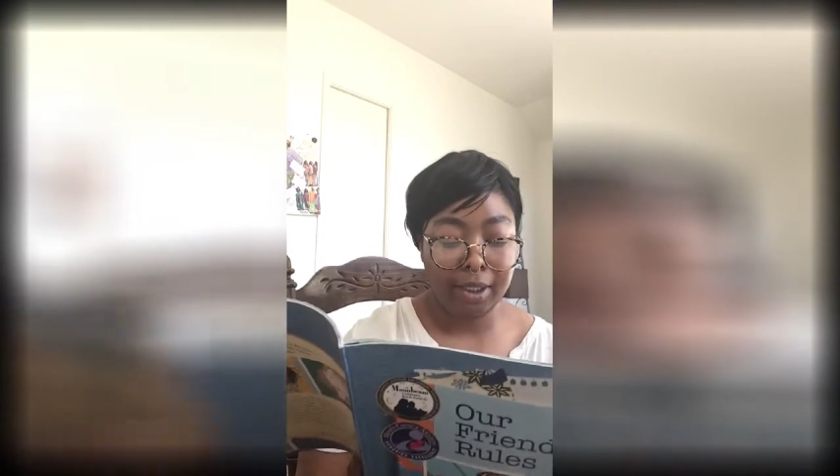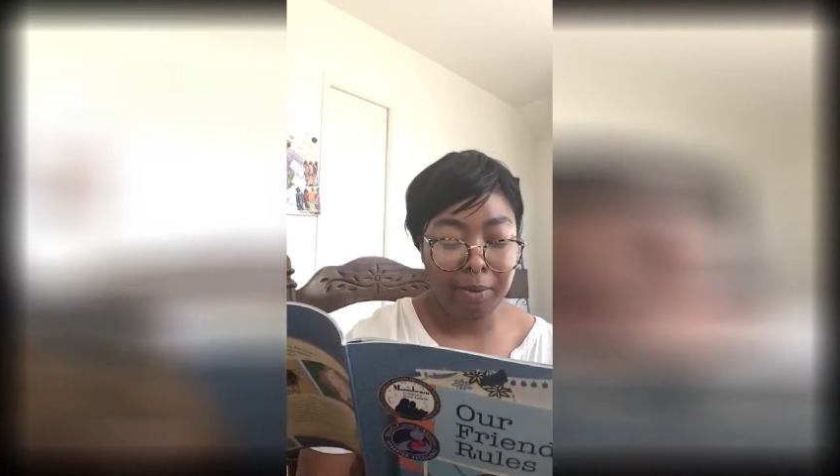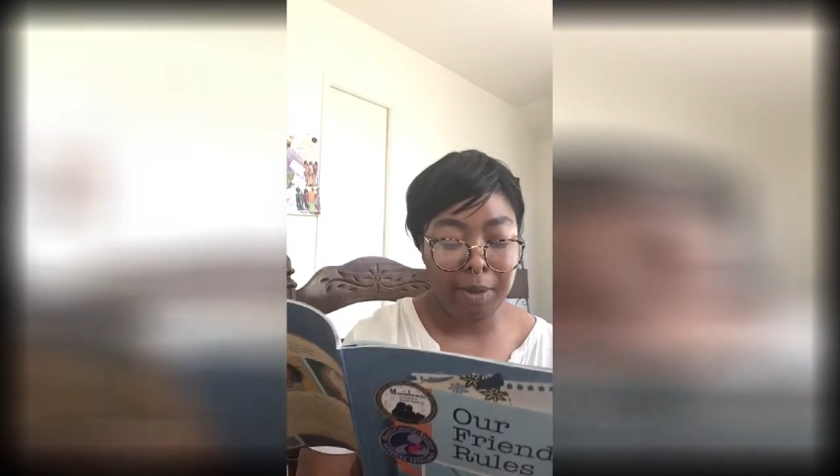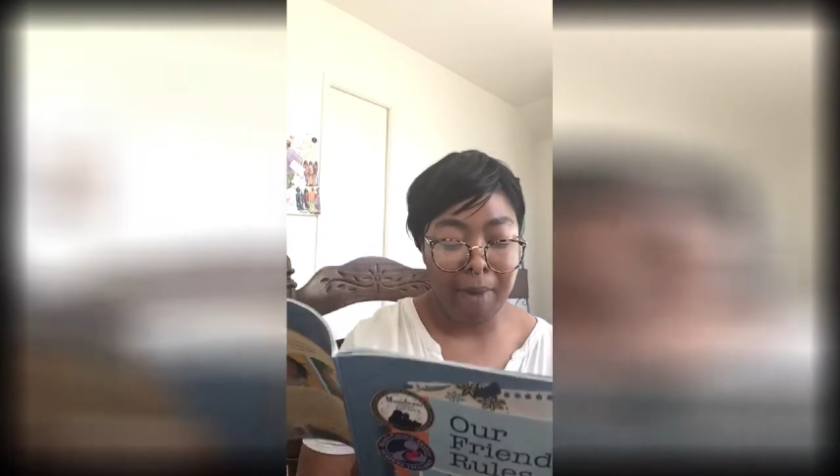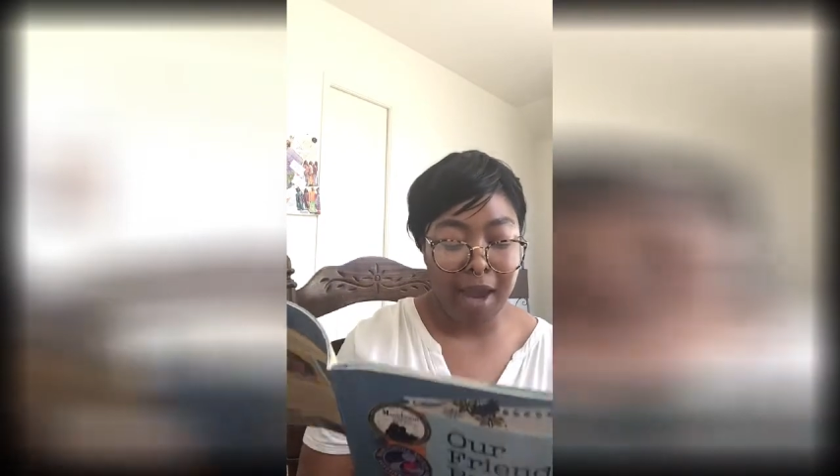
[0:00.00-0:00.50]
to
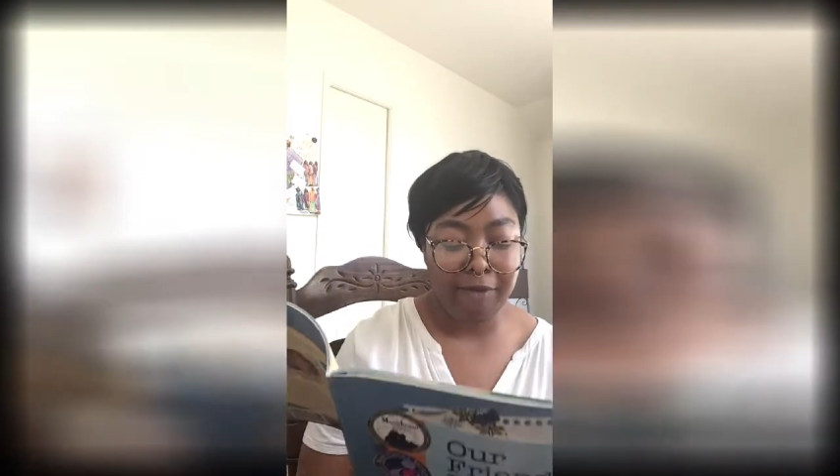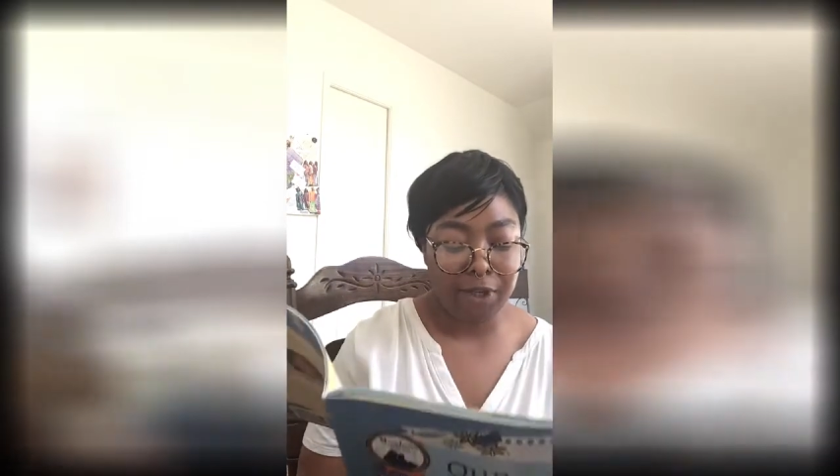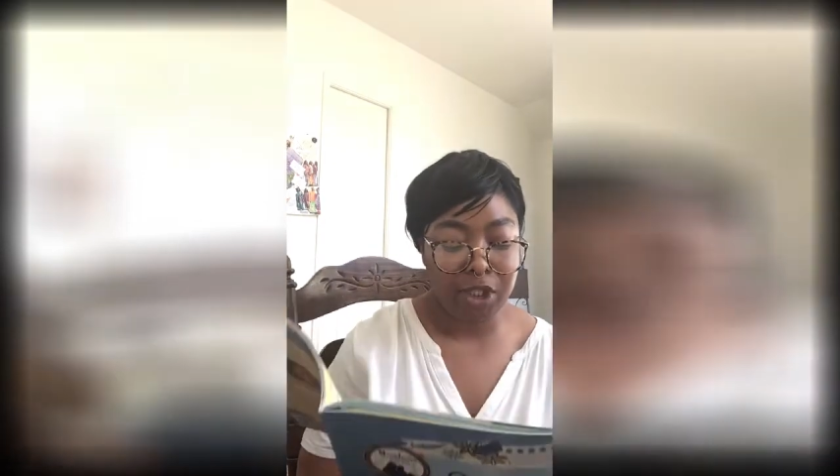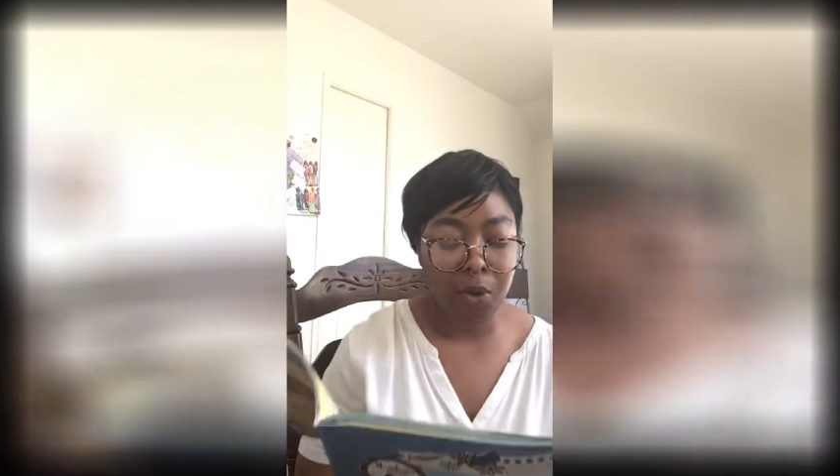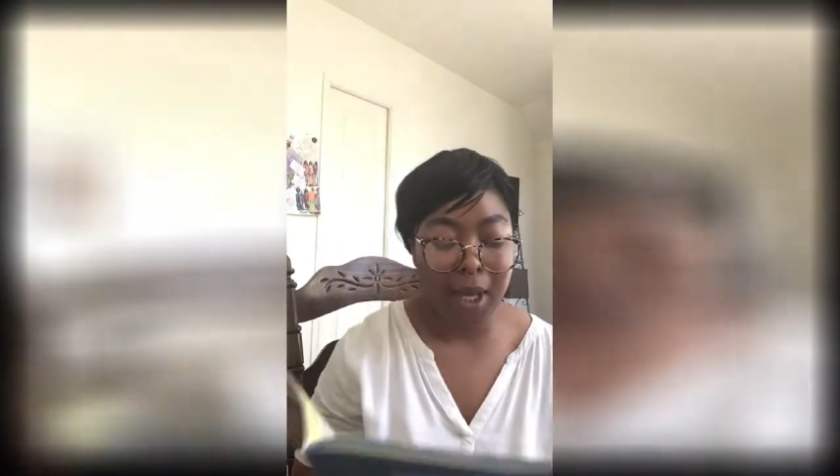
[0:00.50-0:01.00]
be my
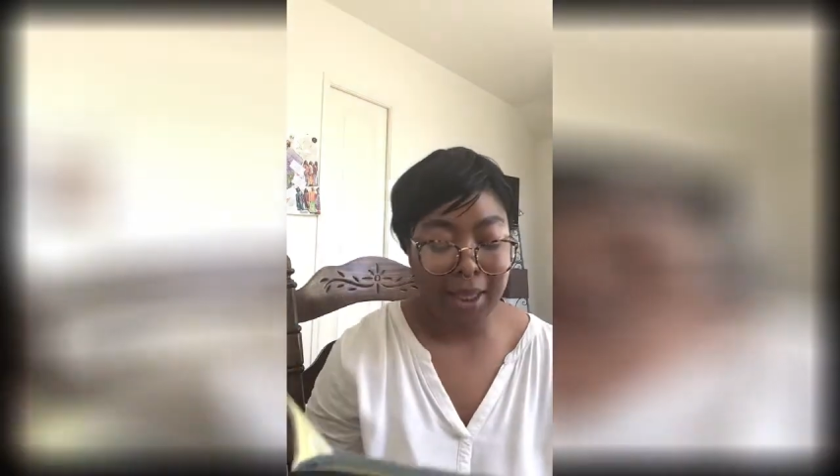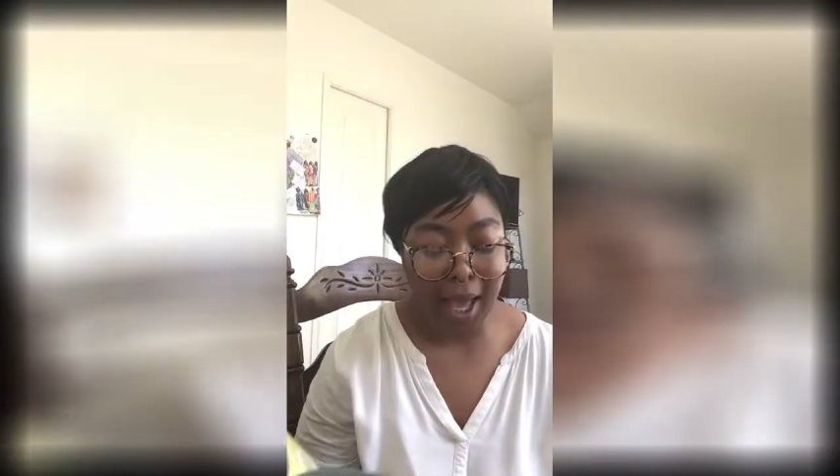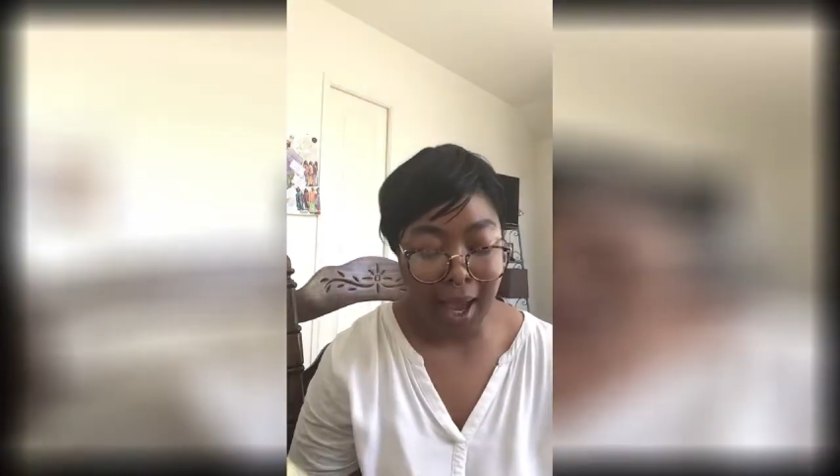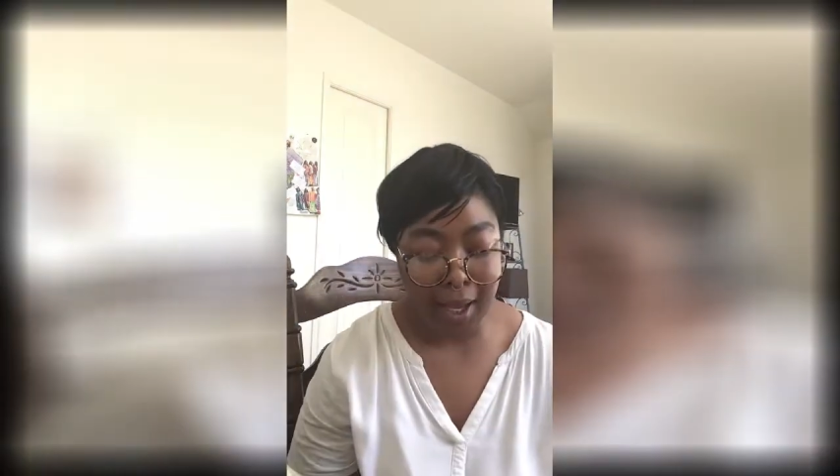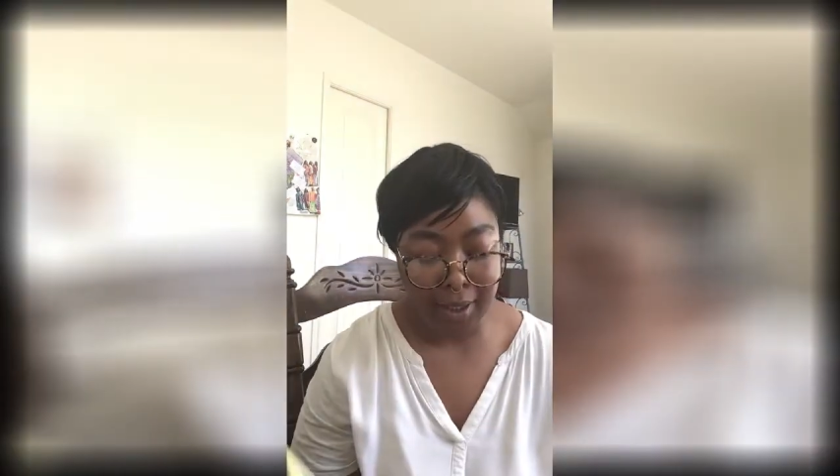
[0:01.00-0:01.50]
friend, so I
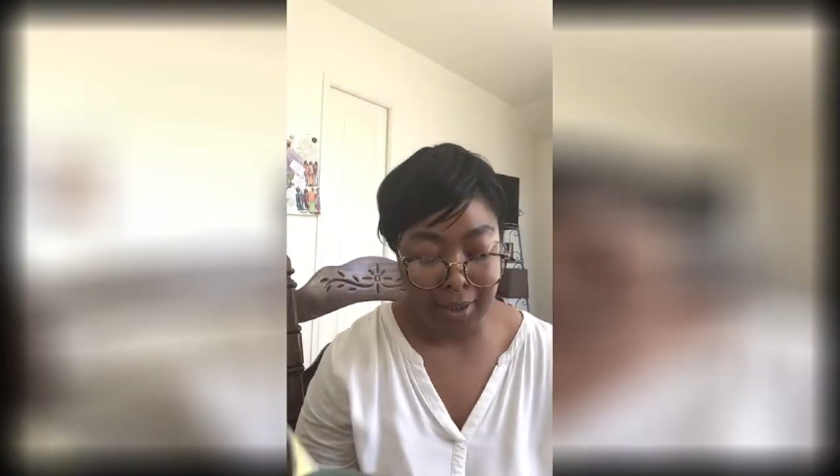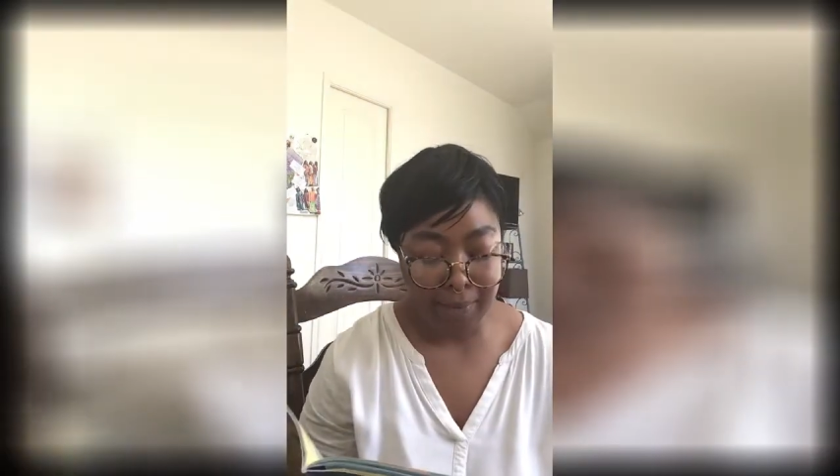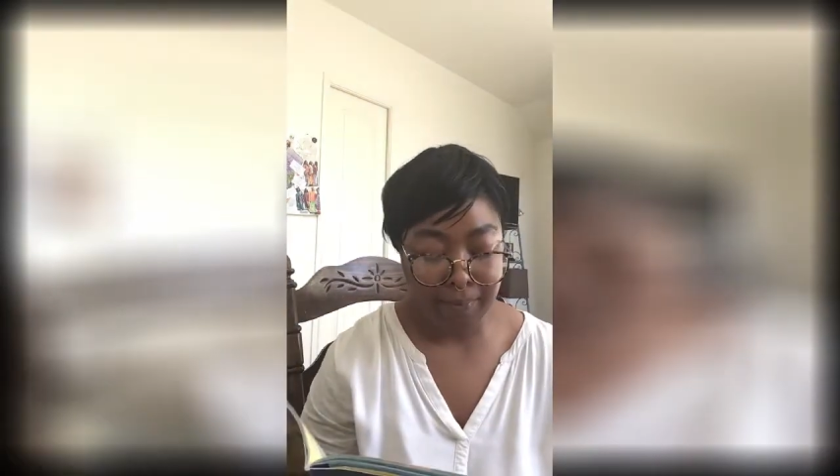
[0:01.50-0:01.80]
lied.